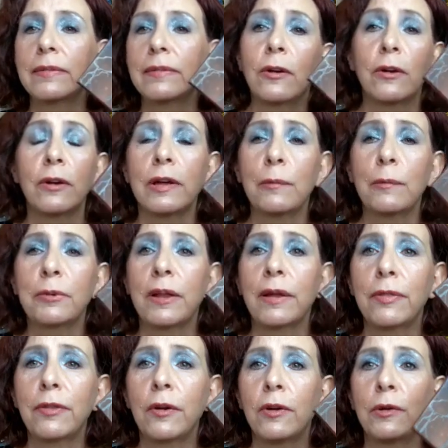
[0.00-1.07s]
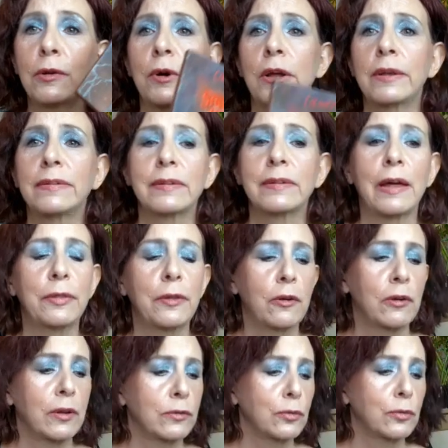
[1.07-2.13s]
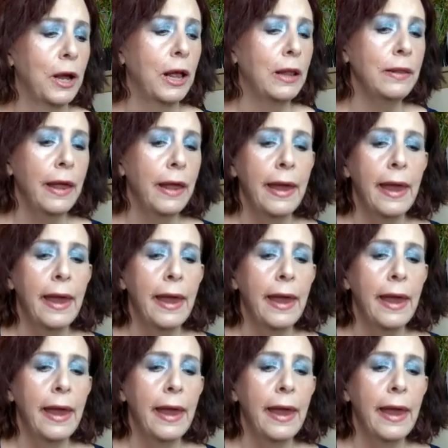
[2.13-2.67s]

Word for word: There are a couple other good ones out there as well.